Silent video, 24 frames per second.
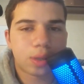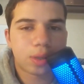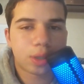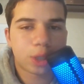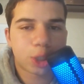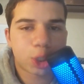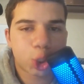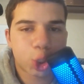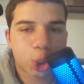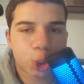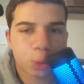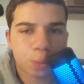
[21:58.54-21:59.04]

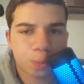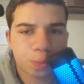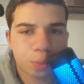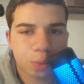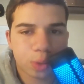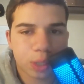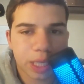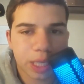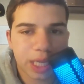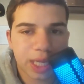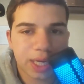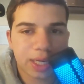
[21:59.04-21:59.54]

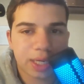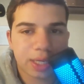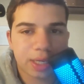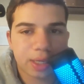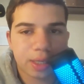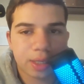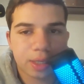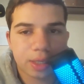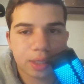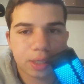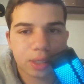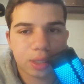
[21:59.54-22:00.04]
split
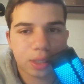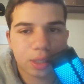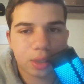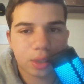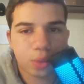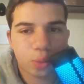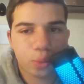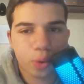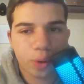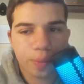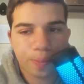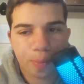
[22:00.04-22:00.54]

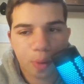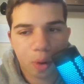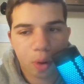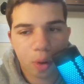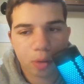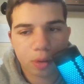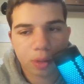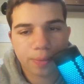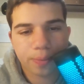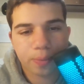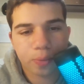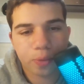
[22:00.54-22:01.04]
with
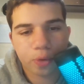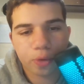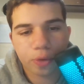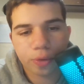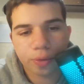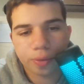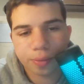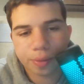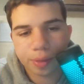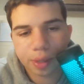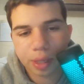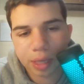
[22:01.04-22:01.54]

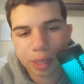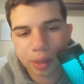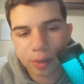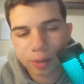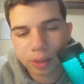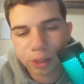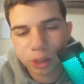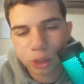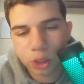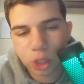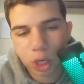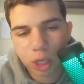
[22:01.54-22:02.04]
Baltimore,
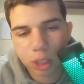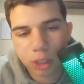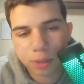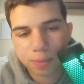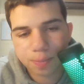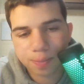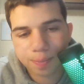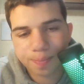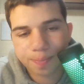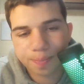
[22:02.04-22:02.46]
and just